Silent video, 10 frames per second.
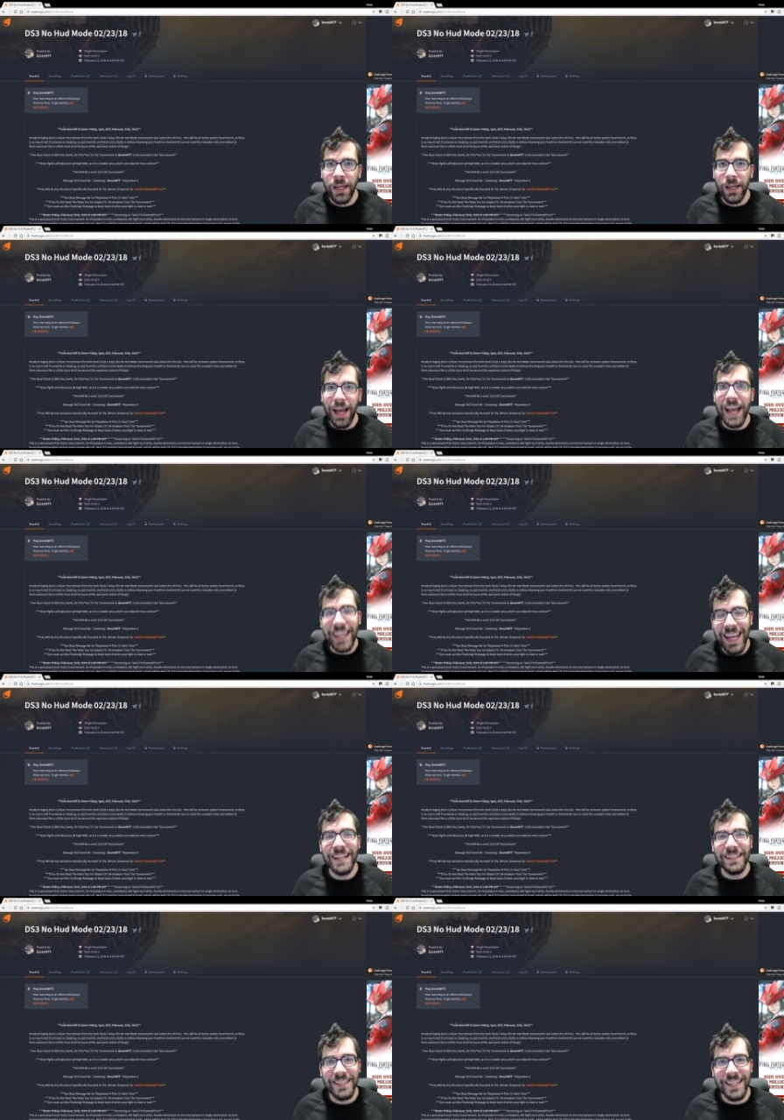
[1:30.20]
I
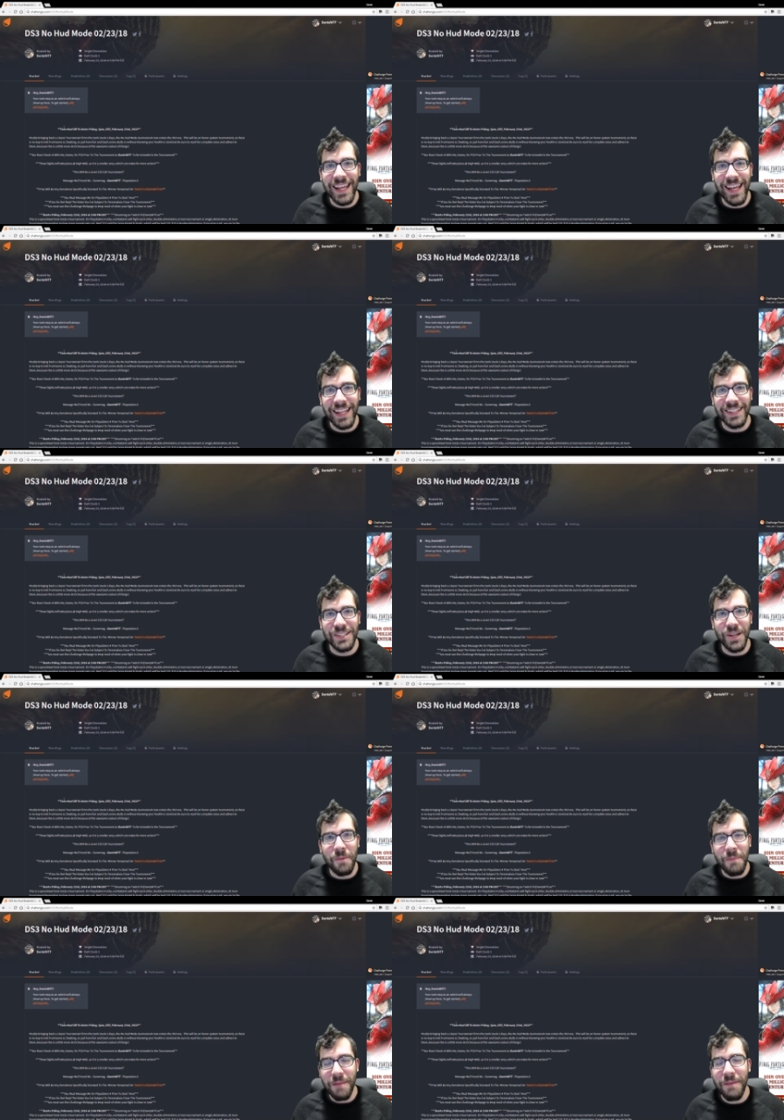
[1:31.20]
can't see it, so
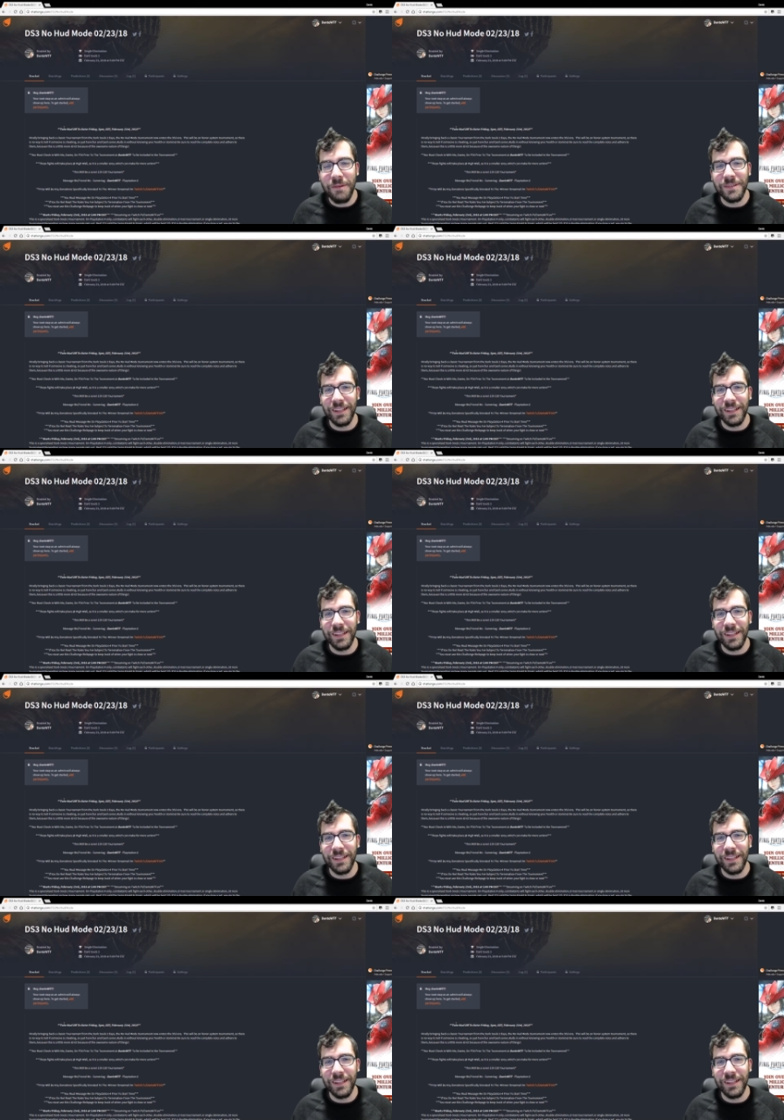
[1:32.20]
maybe I was